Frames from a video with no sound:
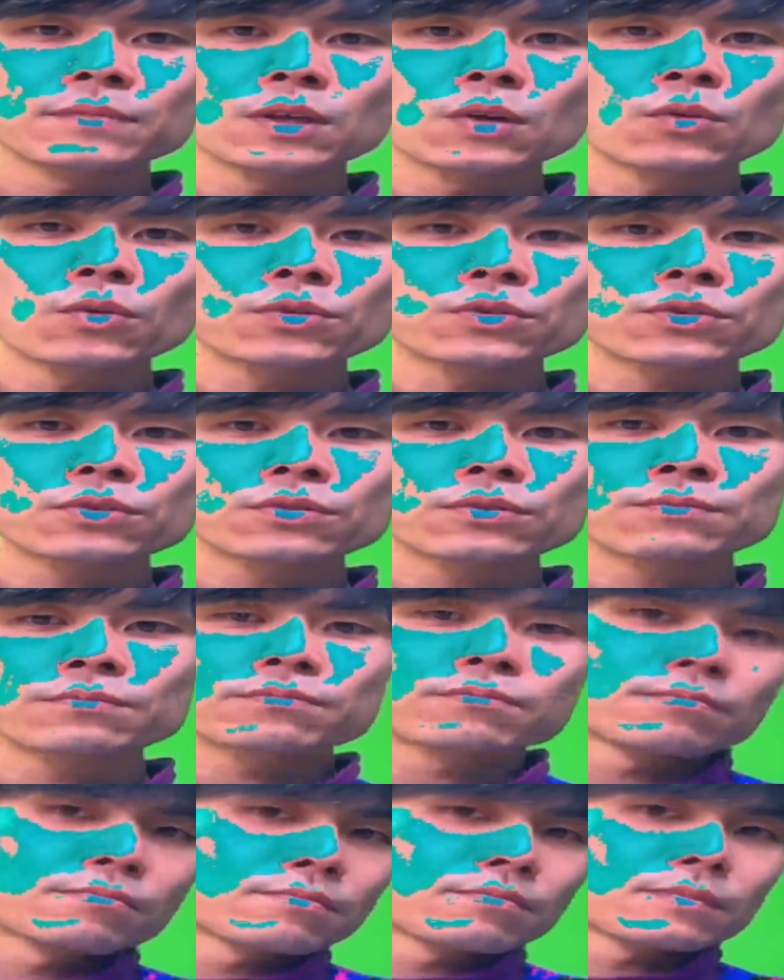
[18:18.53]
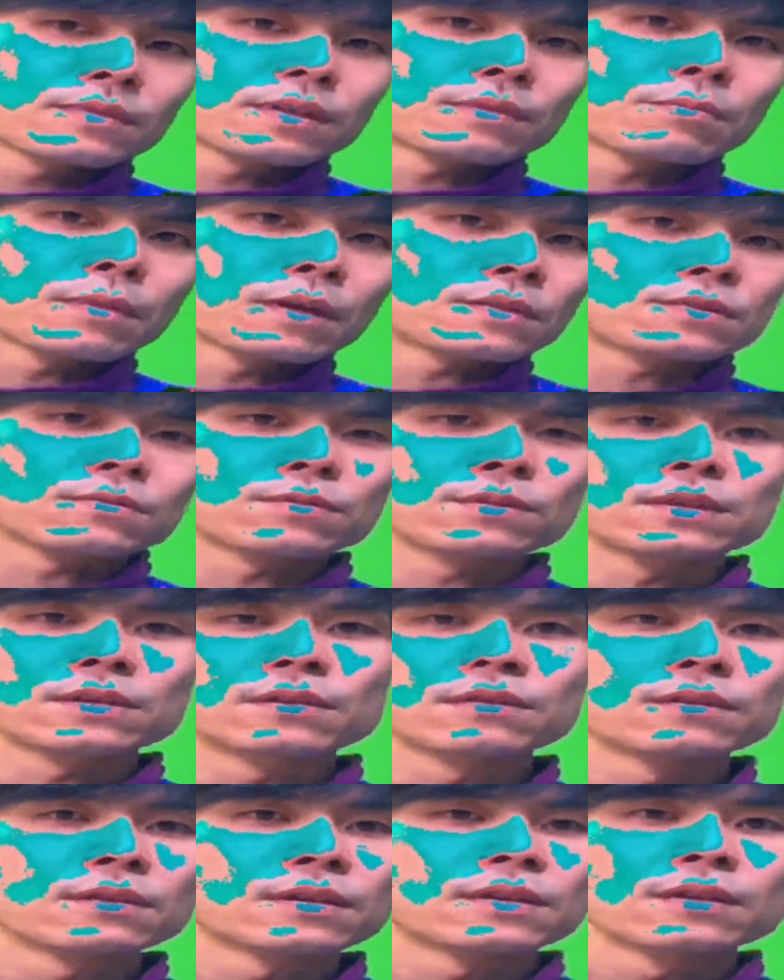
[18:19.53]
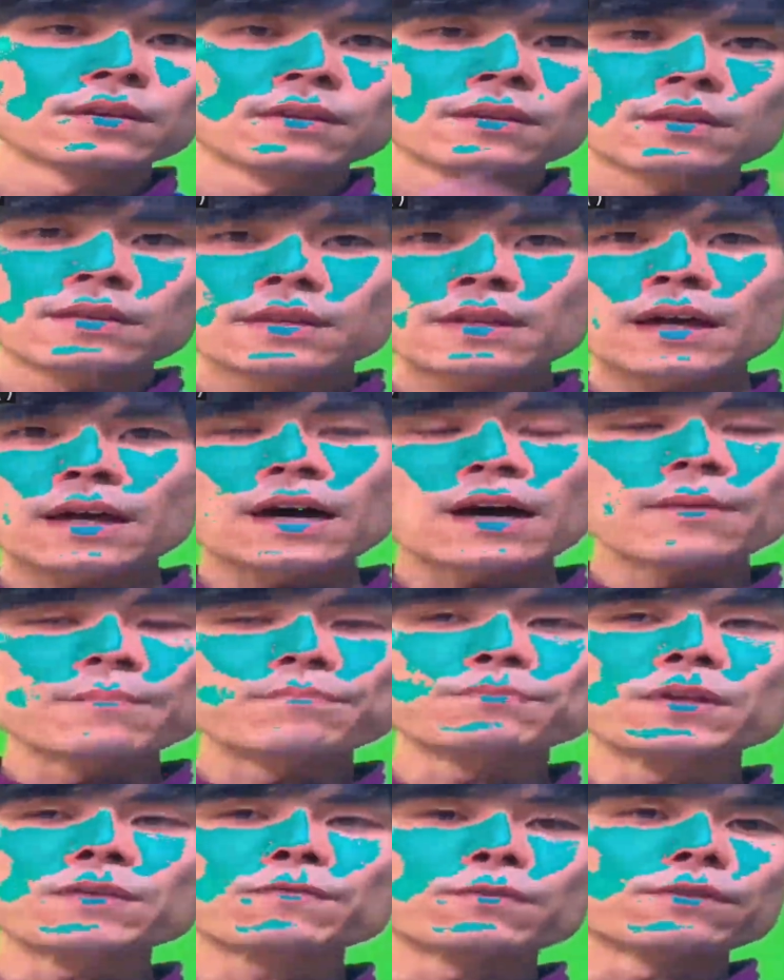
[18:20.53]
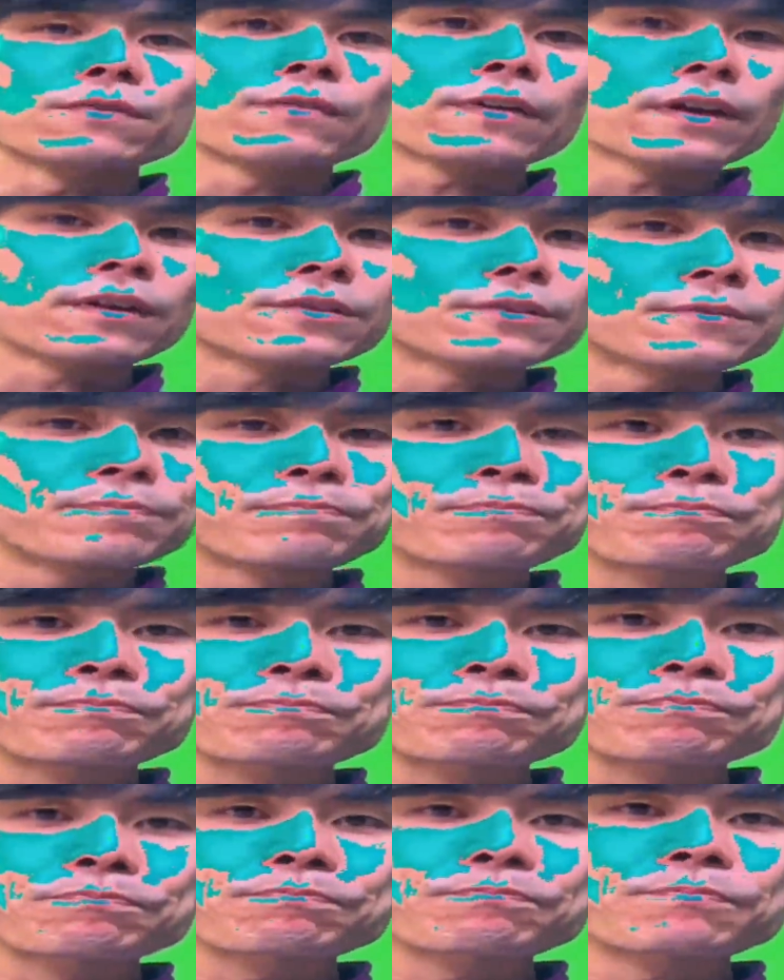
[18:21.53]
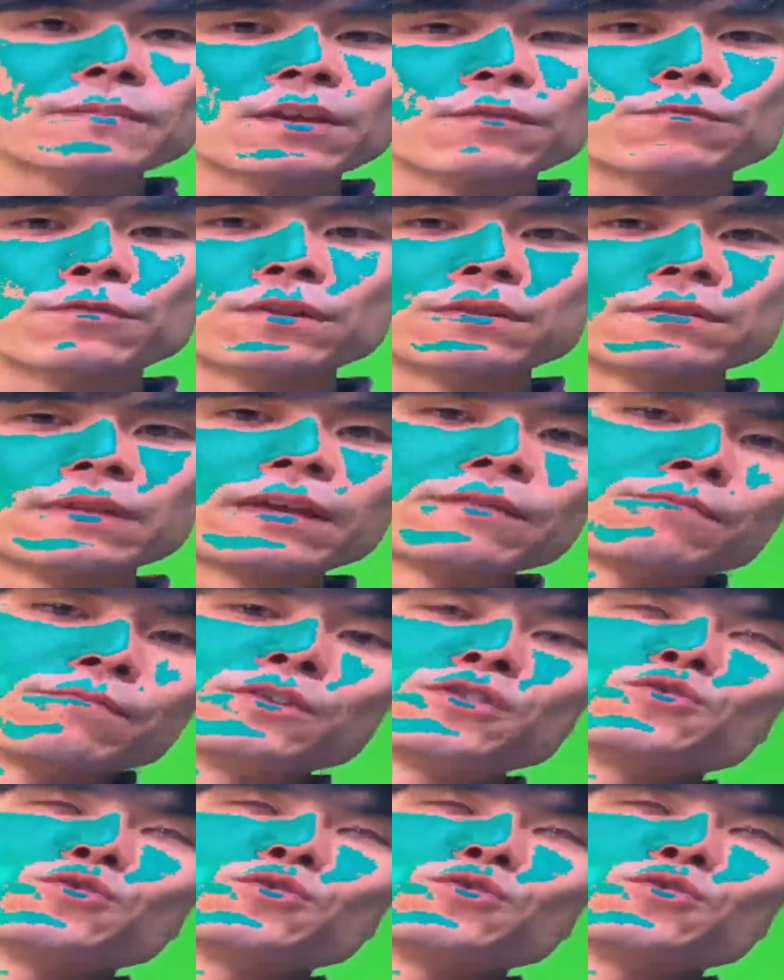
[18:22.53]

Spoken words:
the order, it makes really different effect, different like